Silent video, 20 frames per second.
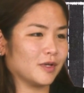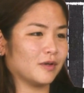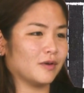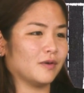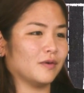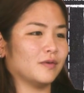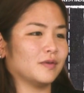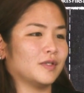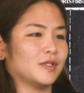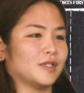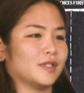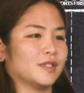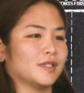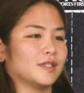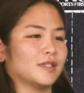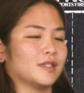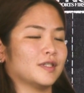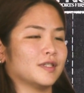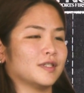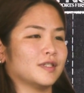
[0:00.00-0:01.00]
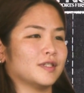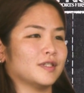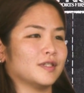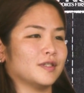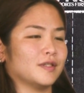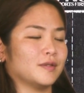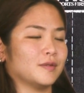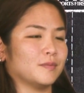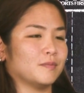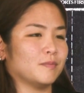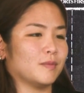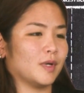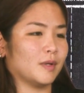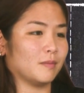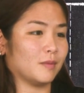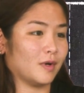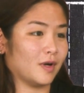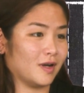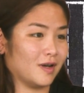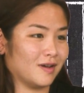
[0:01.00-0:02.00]
my coaches,
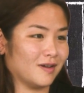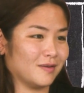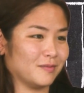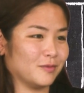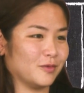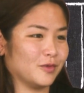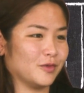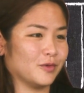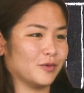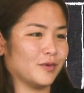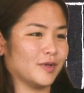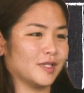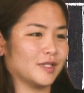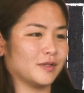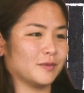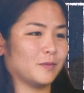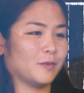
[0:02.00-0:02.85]
my mom, who always